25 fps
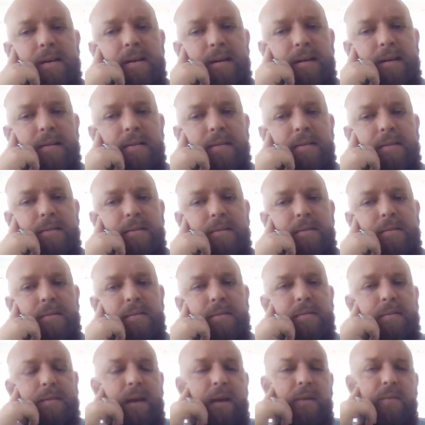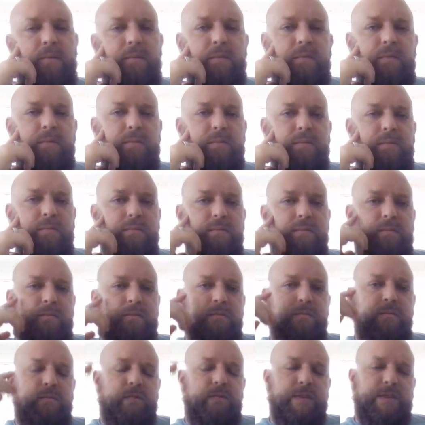That will
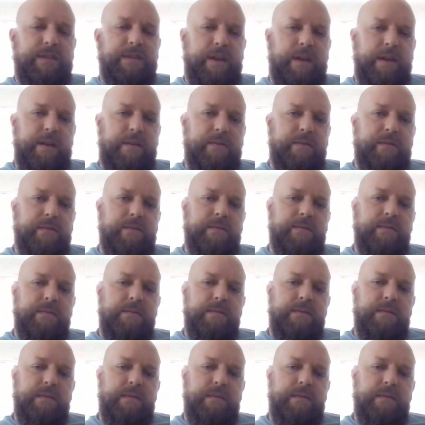recycle